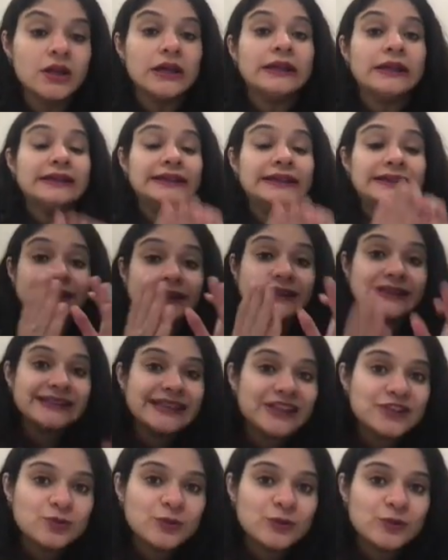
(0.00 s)
These
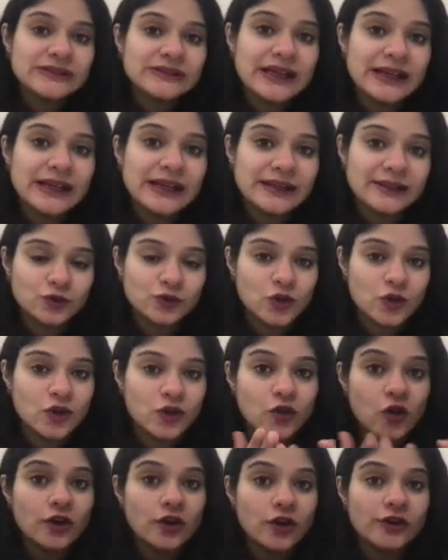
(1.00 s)
H plus ions, of
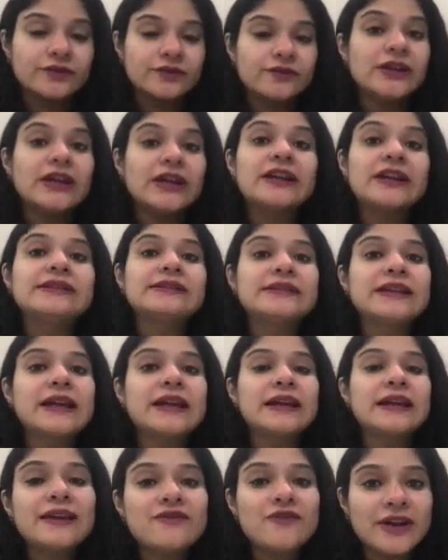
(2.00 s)
course, we understand
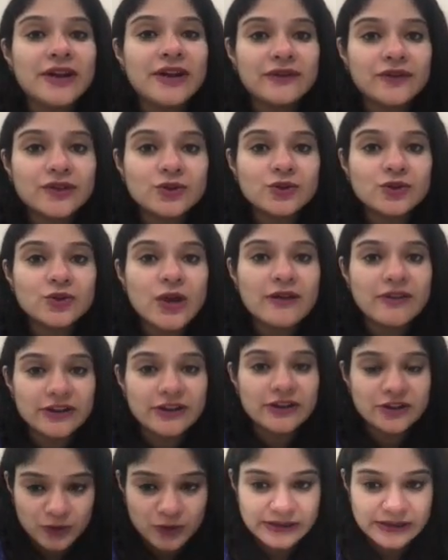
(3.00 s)
that whenever you have H
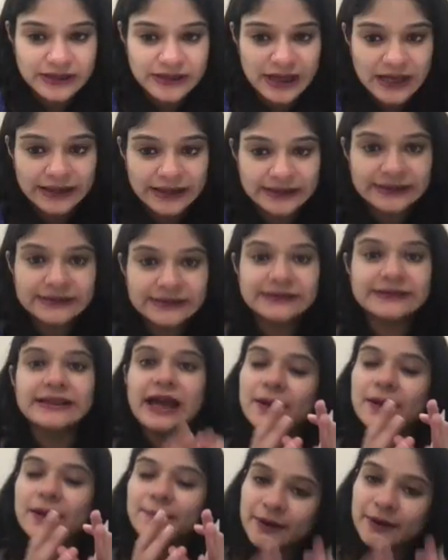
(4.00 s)
plus ions, that
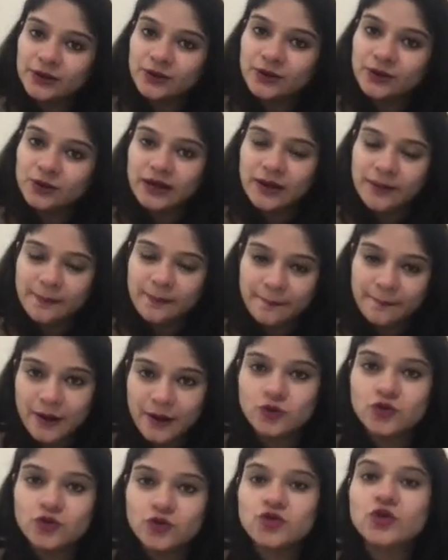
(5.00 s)
particular compound
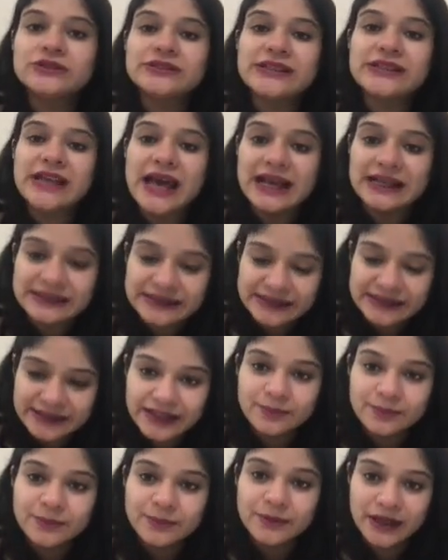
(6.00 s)
shows acidic
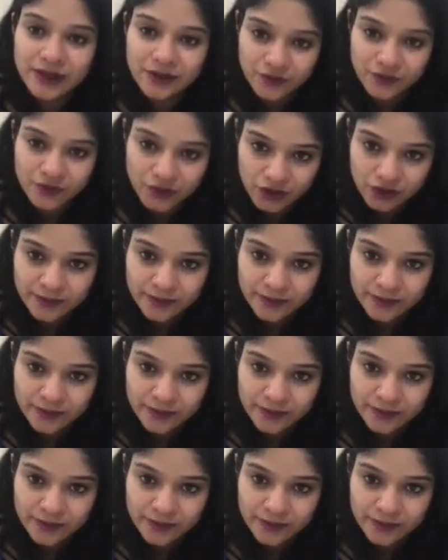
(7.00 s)
behavior.